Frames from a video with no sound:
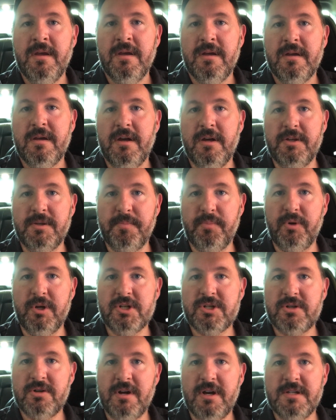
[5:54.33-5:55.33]
to
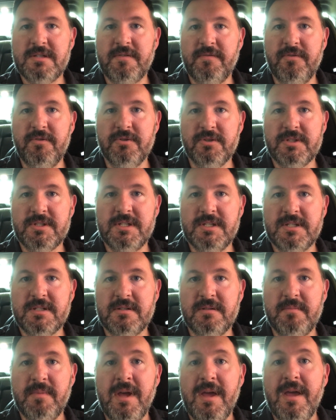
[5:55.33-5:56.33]
pressurize the fuel
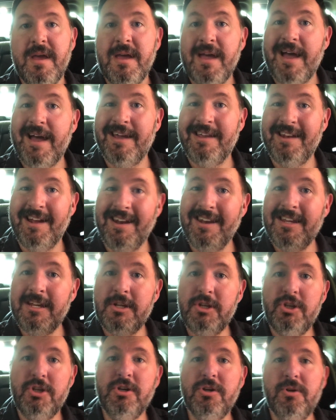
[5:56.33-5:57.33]
system. And I need
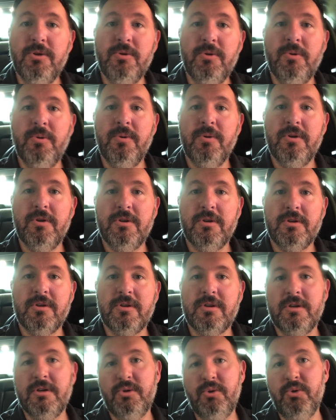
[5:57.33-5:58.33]
you
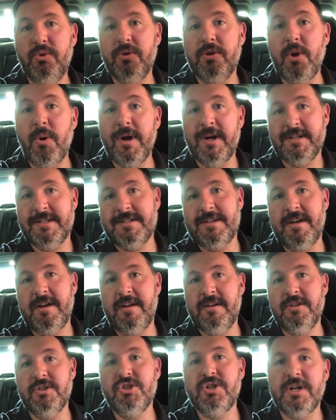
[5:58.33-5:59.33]
to go outside
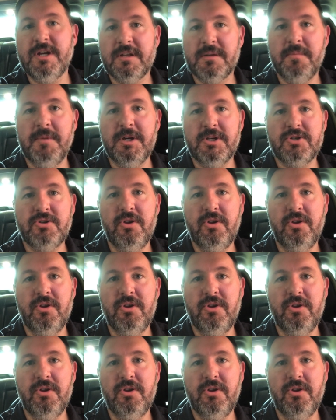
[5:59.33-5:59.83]
and check to make sure